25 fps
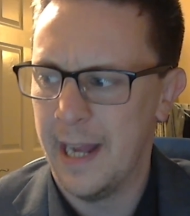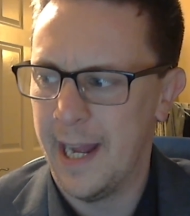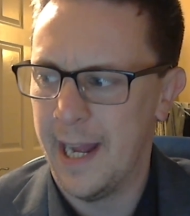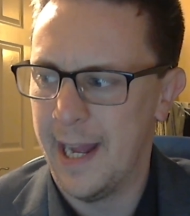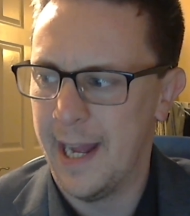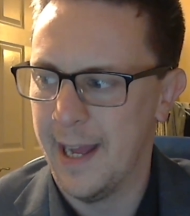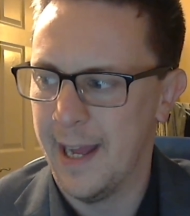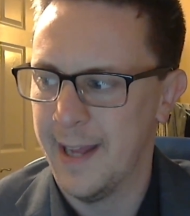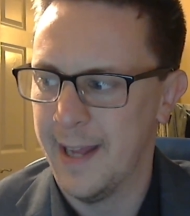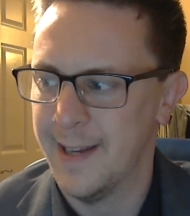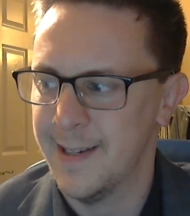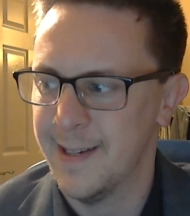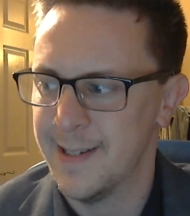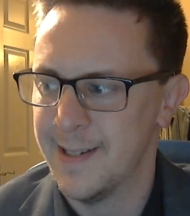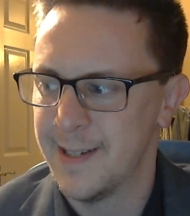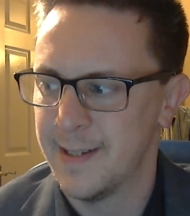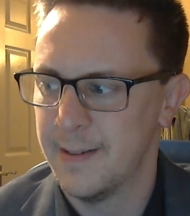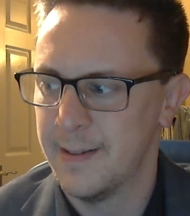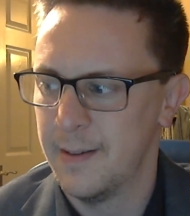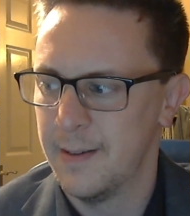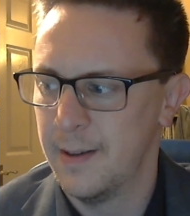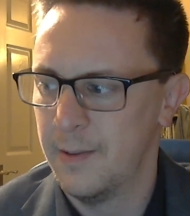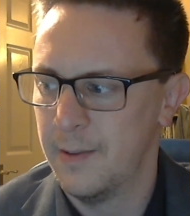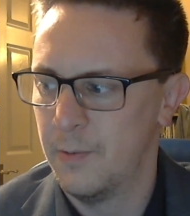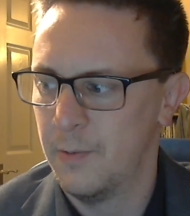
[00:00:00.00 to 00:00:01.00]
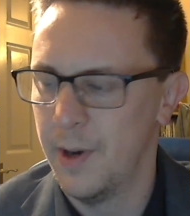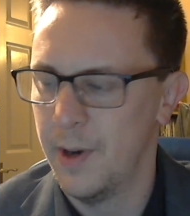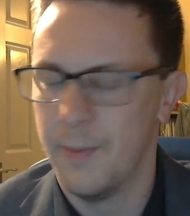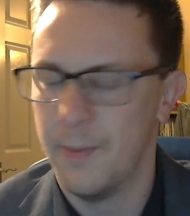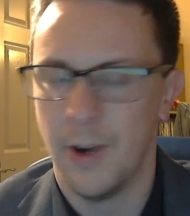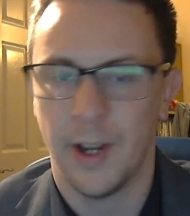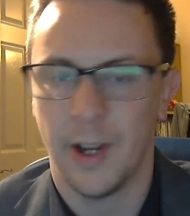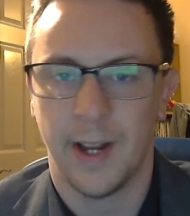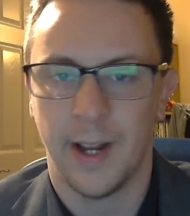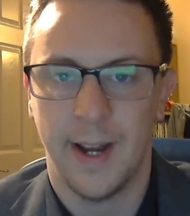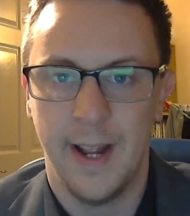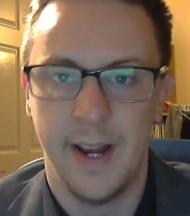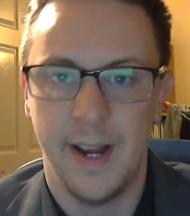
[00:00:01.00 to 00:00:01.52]
and one
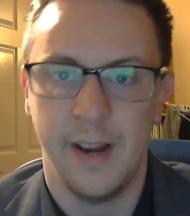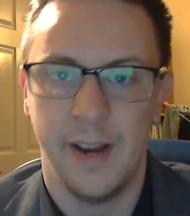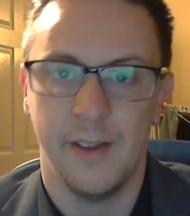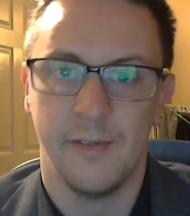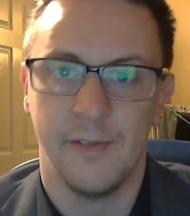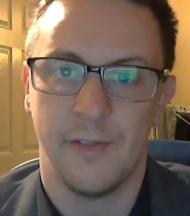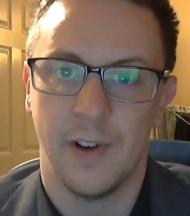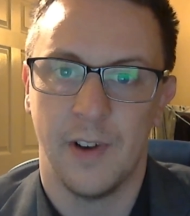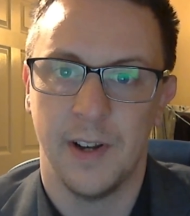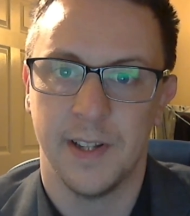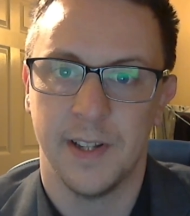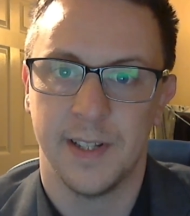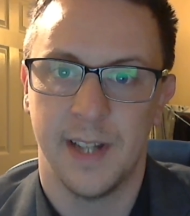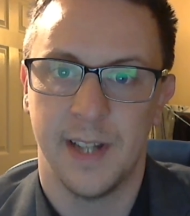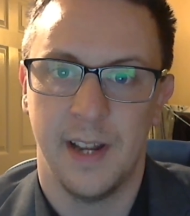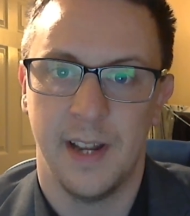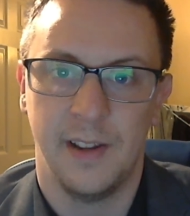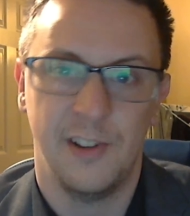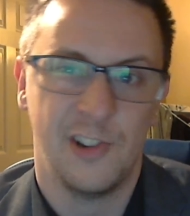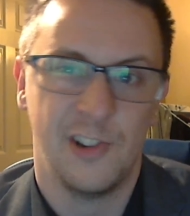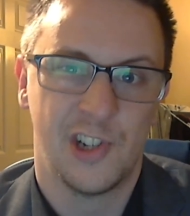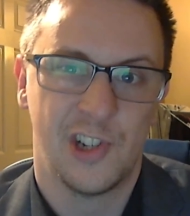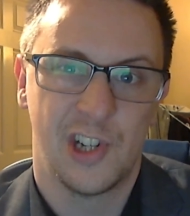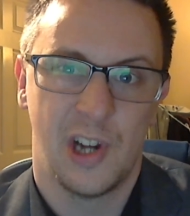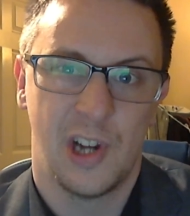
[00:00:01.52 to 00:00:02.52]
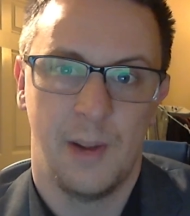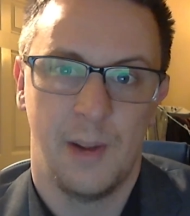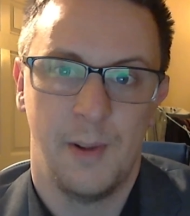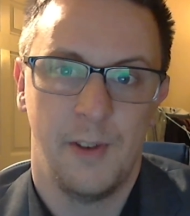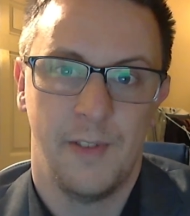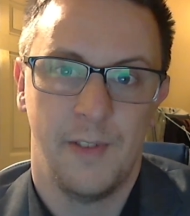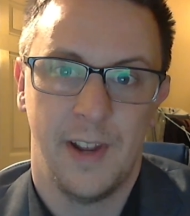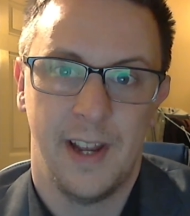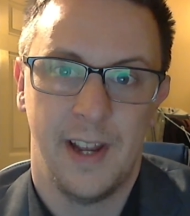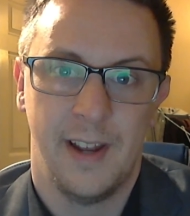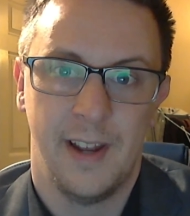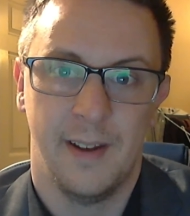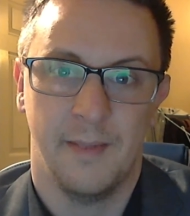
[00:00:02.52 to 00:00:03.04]
of my Canadian friends said, you should come
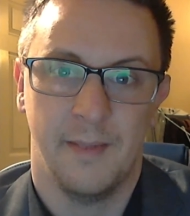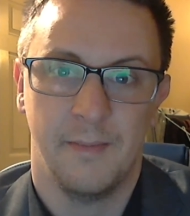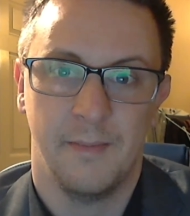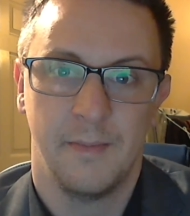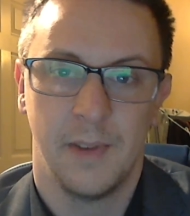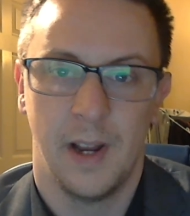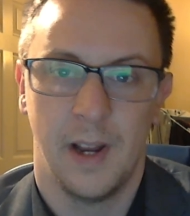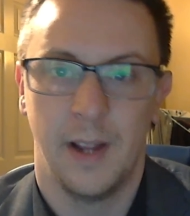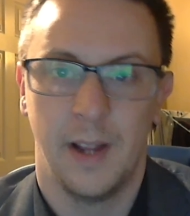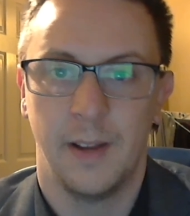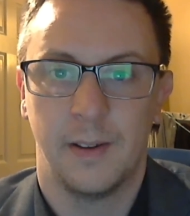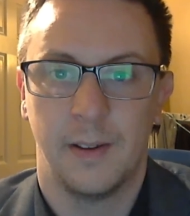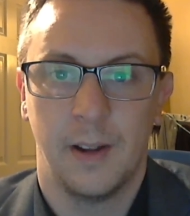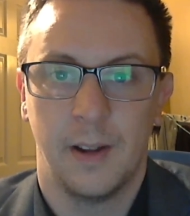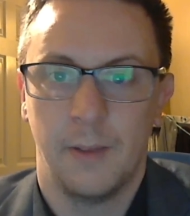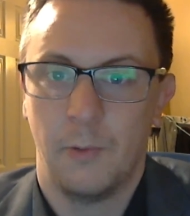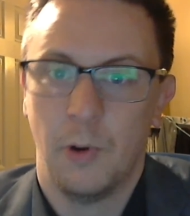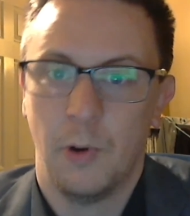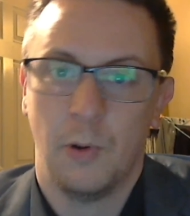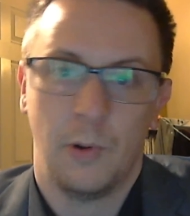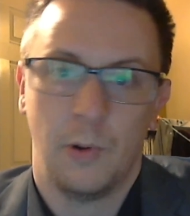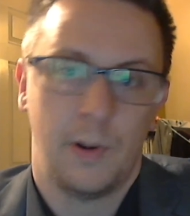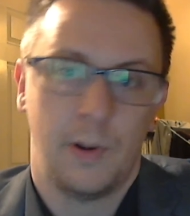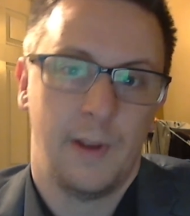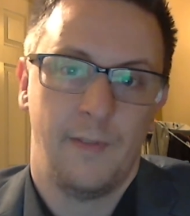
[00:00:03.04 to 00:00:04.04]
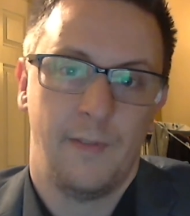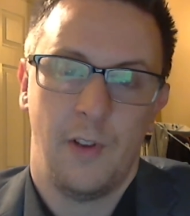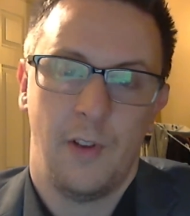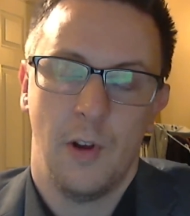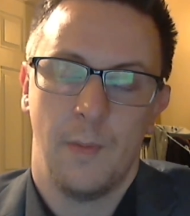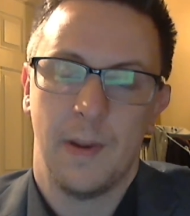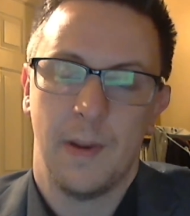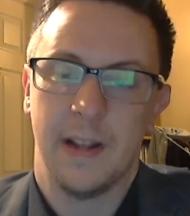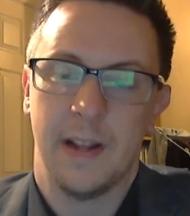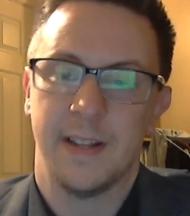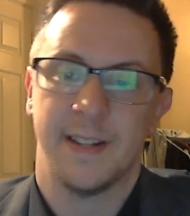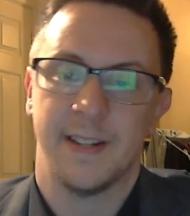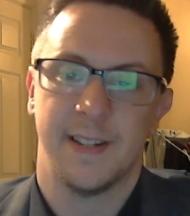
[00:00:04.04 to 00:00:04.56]
over here, like, we'll give
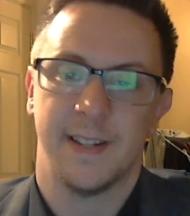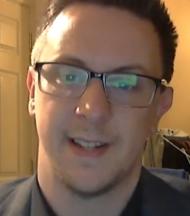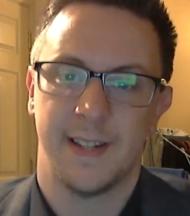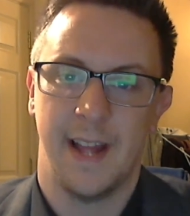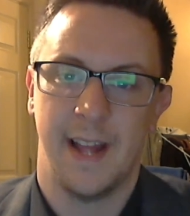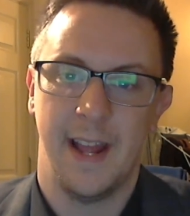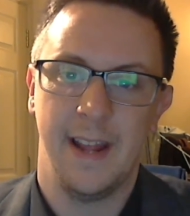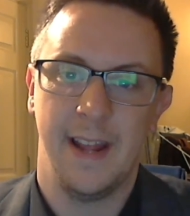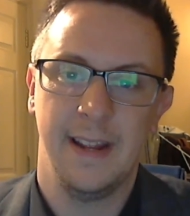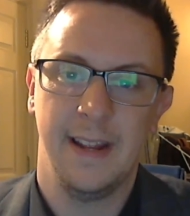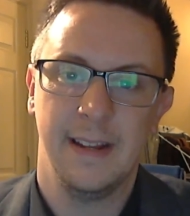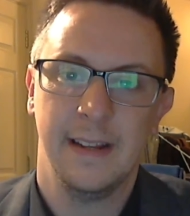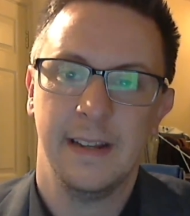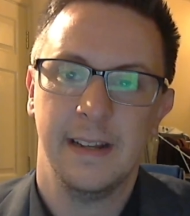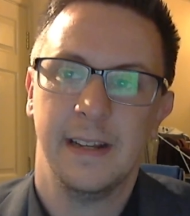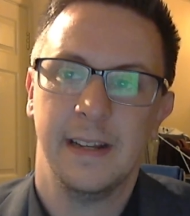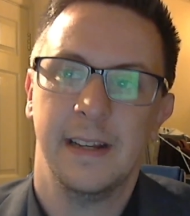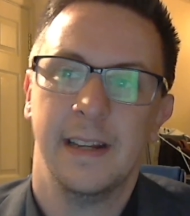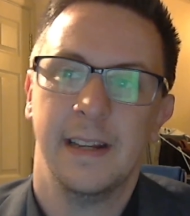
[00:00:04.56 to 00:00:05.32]
you a place to stay.